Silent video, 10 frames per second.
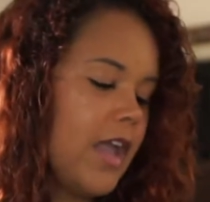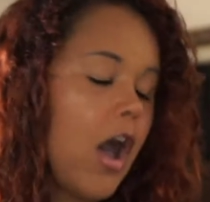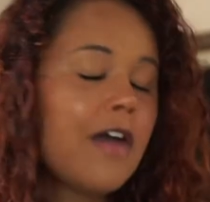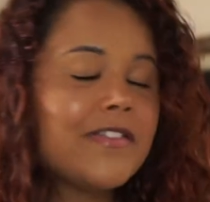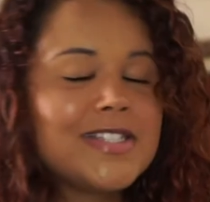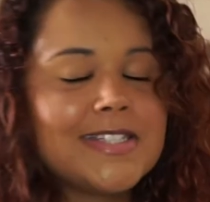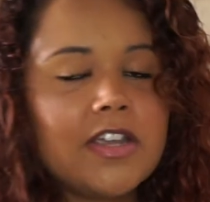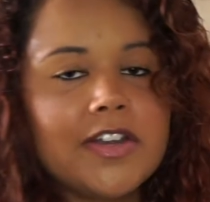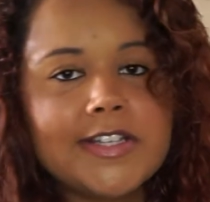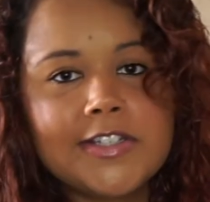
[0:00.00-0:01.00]
Obviously, I
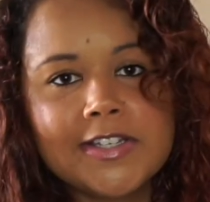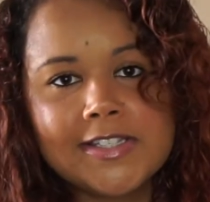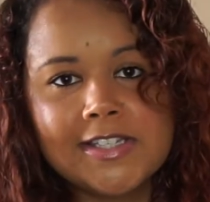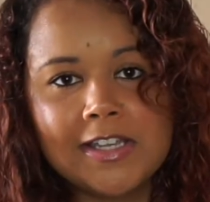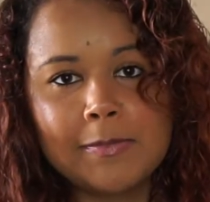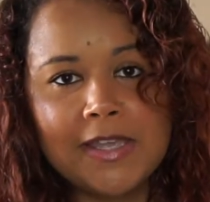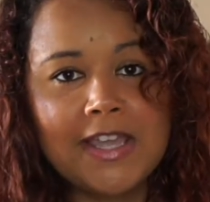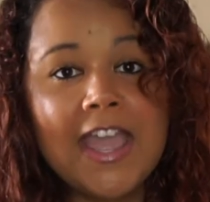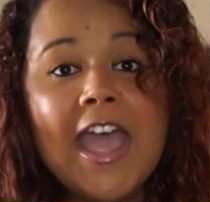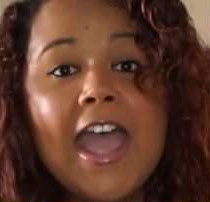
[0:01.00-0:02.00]
already took a sneak peek.
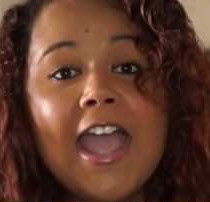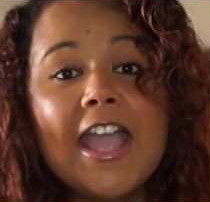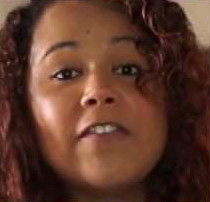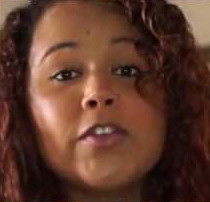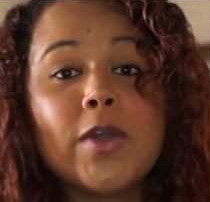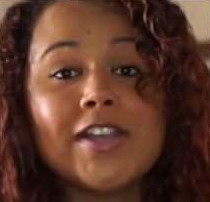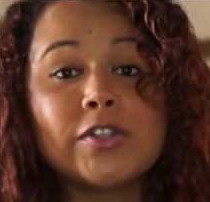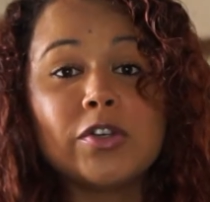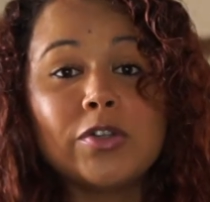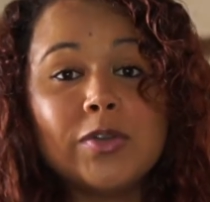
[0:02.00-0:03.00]
If you guys
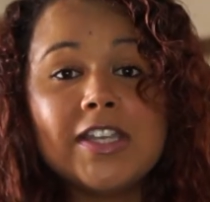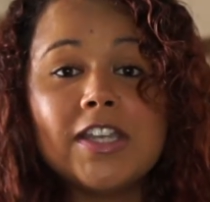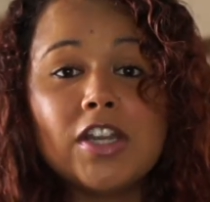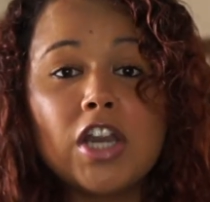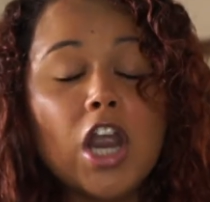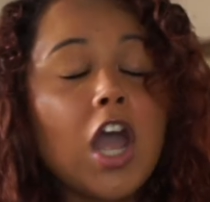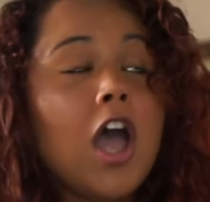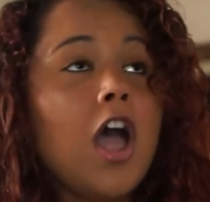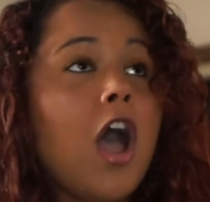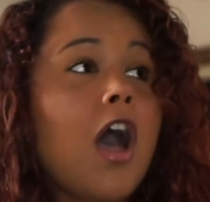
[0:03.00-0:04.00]
are new here,
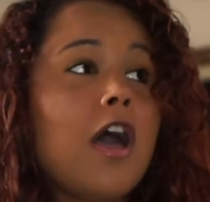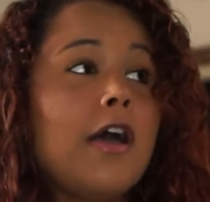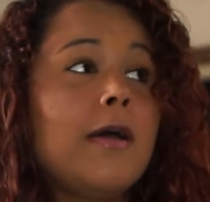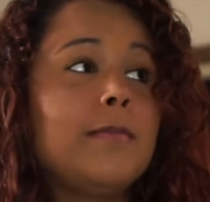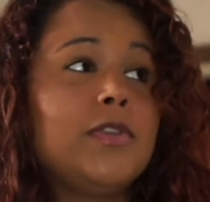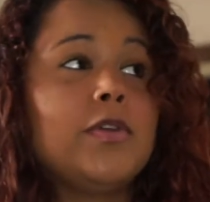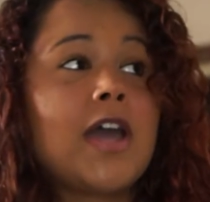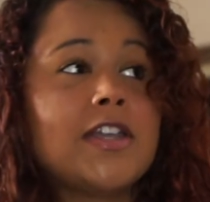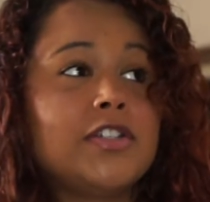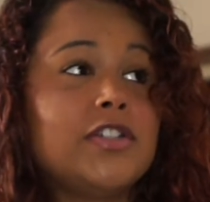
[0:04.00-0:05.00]
you
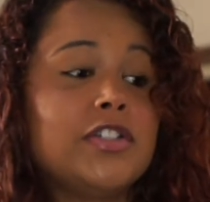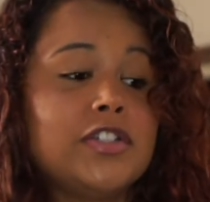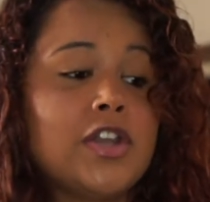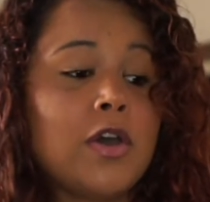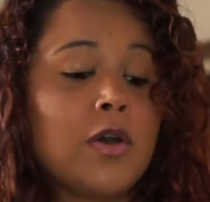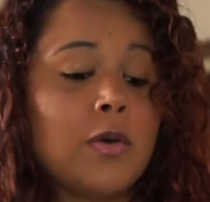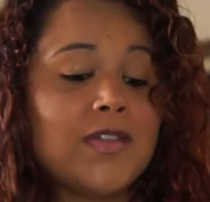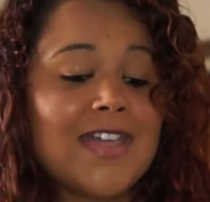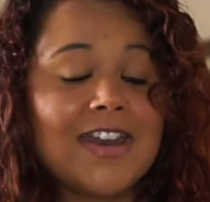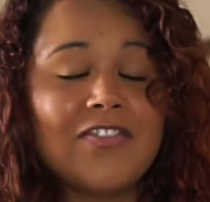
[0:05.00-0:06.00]
guys should just know
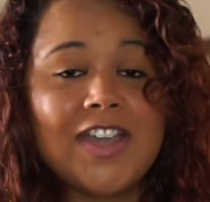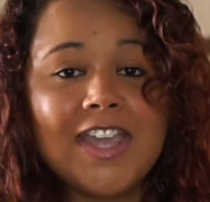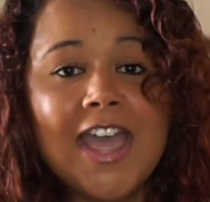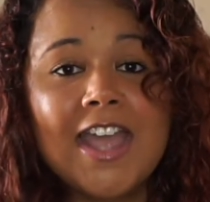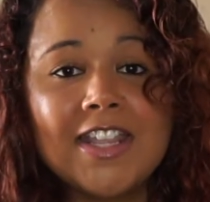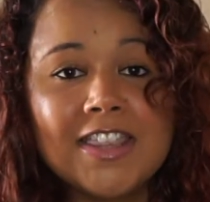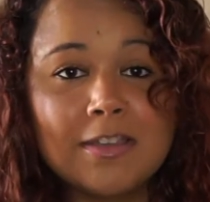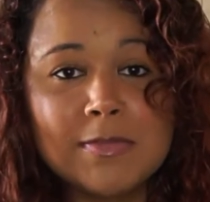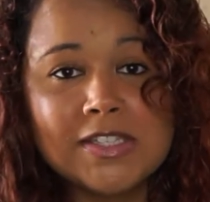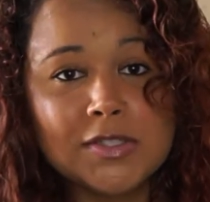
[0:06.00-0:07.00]
that if I get
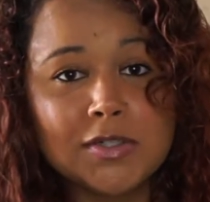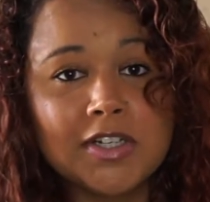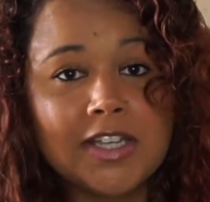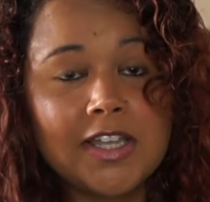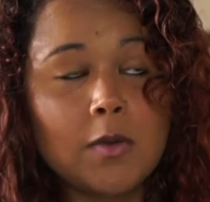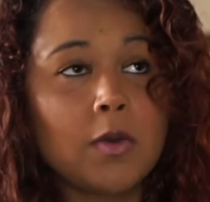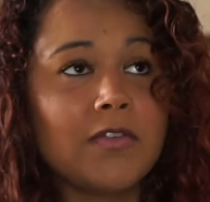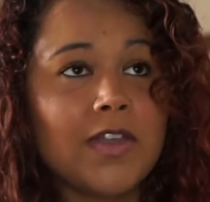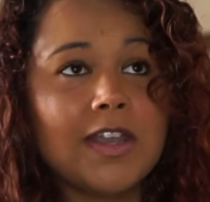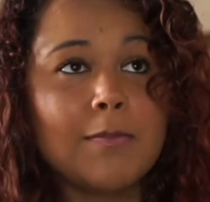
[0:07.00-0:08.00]
anything mystery or
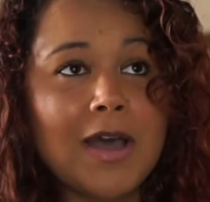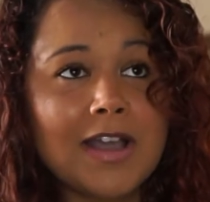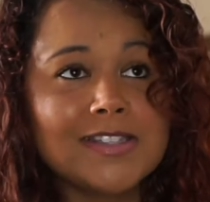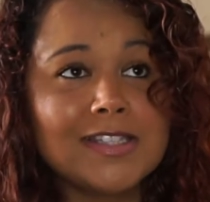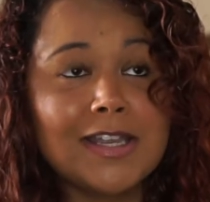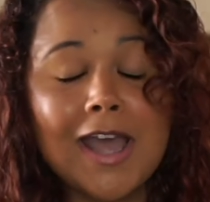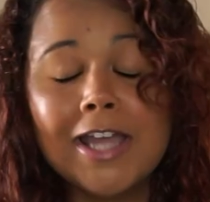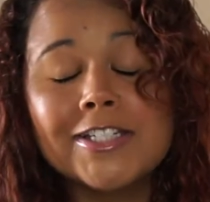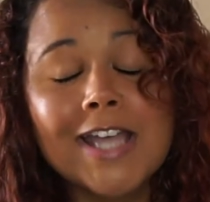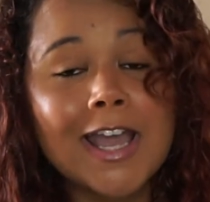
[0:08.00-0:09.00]
if I get a box in,
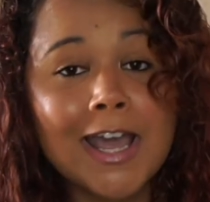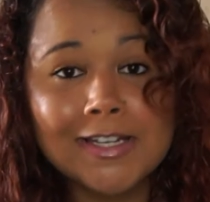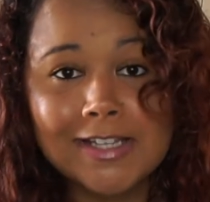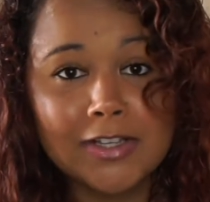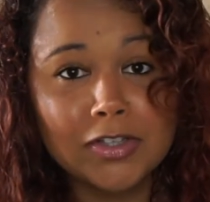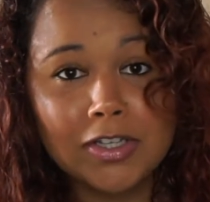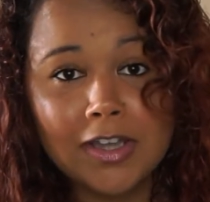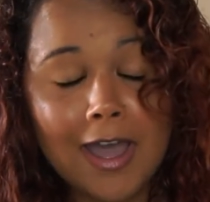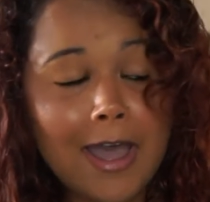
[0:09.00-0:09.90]
I gotta take a look.